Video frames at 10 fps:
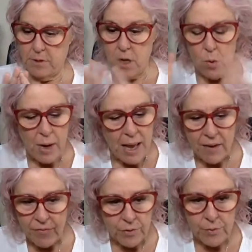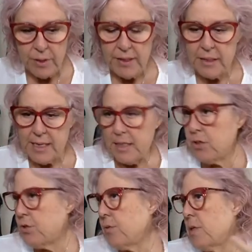Don't ever do anything
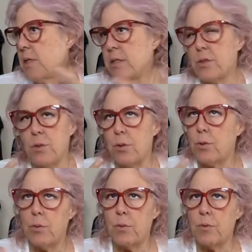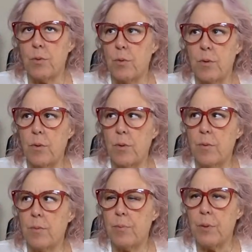dangerous or
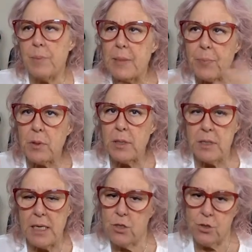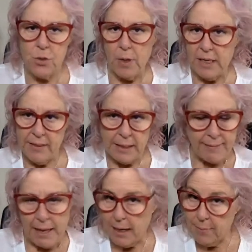put people in danger or anything
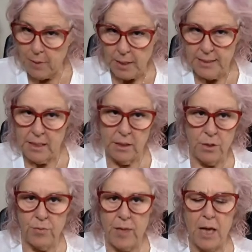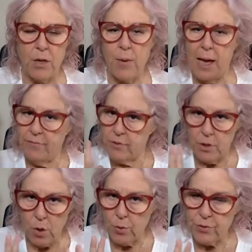like that. I am not. You have to
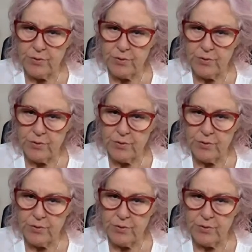know